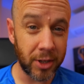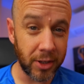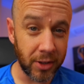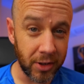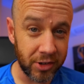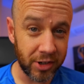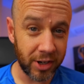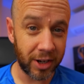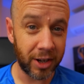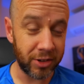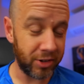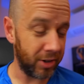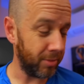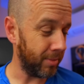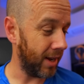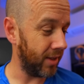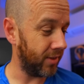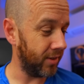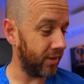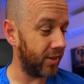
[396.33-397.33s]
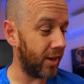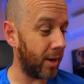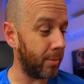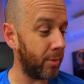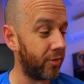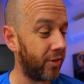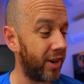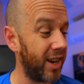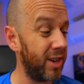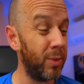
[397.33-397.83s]
to the charging method, I'm
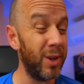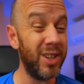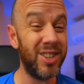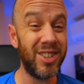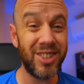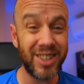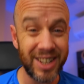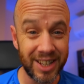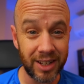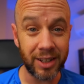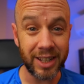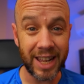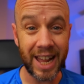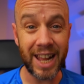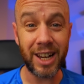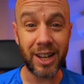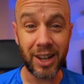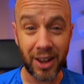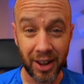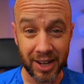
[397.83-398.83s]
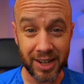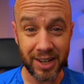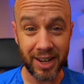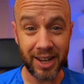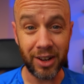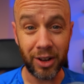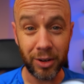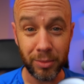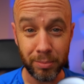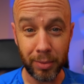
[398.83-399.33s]
afraid we still get
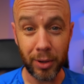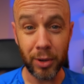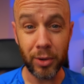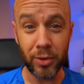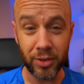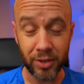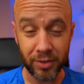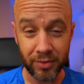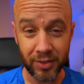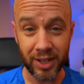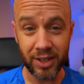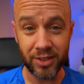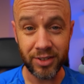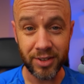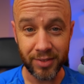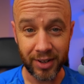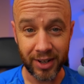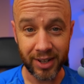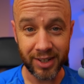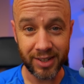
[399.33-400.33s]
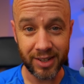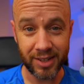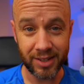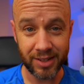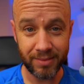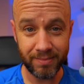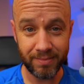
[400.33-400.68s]
lightning on both of these devices.